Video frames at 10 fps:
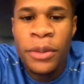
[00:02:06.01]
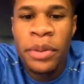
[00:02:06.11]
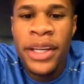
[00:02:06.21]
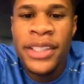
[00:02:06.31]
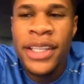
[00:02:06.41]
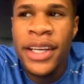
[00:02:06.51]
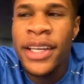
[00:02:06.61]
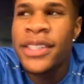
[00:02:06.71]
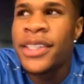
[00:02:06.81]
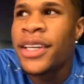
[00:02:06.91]
But is it?
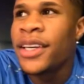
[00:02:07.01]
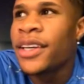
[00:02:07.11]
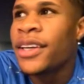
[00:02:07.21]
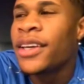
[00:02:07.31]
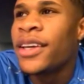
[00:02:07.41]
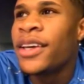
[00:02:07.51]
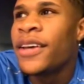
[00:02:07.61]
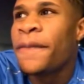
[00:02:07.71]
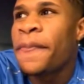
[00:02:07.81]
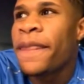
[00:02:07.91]
Is it?
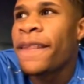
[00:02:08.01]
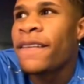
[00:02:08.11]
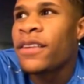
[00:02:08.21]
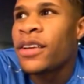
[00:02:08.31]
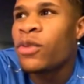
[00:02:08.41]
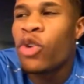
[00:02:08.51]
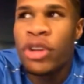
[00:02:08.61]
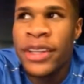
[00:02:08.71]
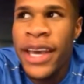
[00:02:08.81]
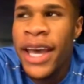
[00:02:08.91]

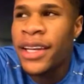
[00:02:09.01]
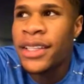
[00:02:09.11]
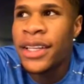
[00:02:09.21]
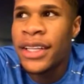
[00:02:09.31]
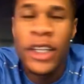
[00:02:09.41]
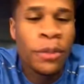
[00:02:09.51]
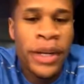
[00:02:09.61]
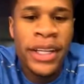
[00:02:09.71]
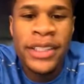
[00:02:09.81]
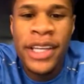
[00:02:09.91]
Well, yeah, a little
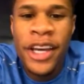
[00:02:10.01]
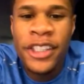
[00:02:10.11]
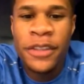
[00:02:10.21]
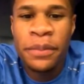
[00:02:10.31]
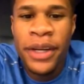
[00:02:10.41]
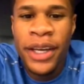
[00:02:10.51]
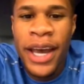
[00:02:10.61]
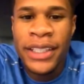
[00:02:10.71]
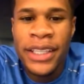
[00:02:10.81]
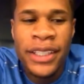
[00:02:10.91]
bit of discussion, but
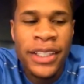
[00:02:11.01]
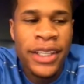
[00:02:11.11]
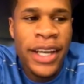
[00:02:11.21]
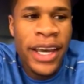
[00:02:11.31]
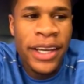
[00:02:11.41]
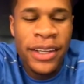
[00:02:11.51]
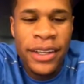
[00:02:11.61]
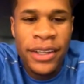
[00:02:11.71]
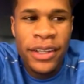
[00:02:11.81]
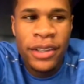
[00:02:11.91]
at the end of the day.
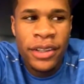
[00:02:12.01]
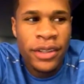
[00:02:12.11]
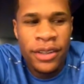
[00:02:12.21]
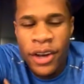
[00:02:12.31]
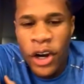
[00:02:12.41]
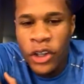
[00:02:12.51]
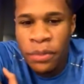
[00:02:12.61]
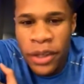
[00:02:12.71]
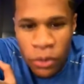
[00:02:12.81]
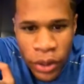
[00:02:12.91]
Are you
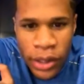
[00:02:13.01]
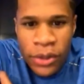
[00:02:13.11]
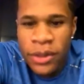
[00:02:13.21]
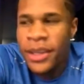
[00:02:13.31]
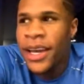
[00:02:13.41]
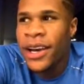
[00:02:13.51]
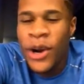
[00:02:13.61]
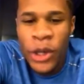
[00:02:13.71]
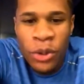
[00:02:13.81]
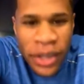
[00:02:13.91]
being real? Like,
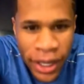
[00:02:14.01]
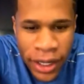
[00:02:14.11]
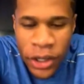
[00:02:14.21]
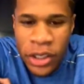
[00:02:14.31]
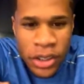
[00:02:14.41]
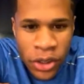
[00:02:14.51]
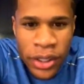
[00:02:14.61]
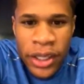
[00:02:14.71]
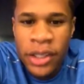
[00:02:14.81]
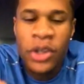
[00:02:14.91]
are you kidding? Are you
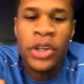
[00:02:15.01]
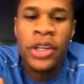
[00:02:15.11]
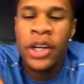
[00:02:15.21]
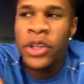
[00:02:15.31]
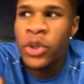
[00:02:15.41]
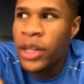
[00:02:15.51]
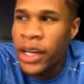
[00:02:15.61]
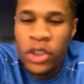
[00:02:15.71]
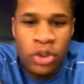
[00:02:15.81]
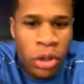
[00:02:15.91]
joking? Or are you
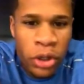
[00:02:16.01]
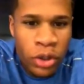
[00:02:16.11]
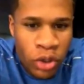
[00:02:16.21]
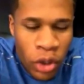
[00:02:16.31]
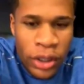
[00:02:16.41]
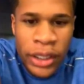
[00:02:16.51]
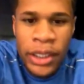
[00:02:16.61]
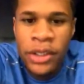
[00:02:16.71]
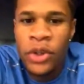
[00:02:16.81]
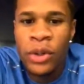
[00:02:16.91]
like, are you
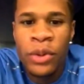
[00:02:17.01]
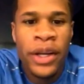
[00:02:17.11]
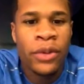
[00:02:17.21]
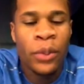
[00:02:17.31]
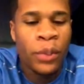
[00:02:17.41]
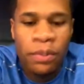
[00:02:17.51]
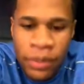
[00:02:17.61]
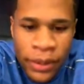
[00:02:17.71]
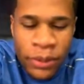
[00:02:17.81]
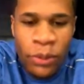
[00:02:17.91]
trolling or what?
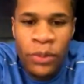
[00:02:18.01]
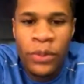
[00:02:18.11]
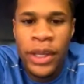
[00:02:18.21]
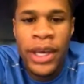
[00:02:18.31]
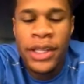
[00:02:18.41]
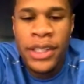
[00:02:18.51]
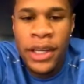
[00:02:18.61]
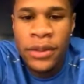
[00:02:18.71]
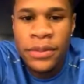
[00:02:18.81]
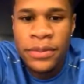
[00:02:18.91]
We can't
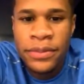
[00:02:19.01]
tell.